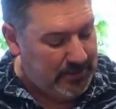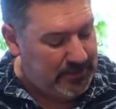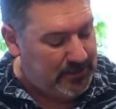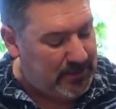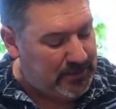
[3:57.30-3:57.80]

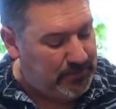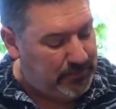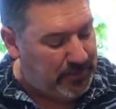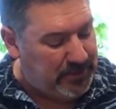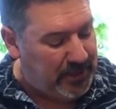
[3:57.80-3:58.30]
this
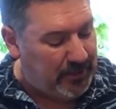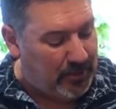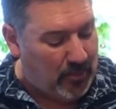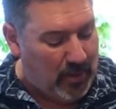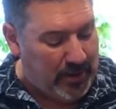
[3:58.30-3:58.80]
particular
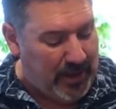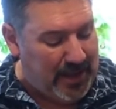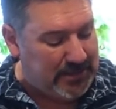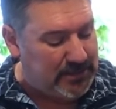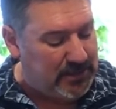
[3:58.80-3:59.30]
one
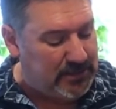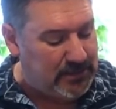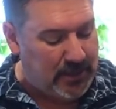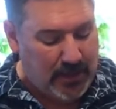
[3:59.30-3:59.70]
has this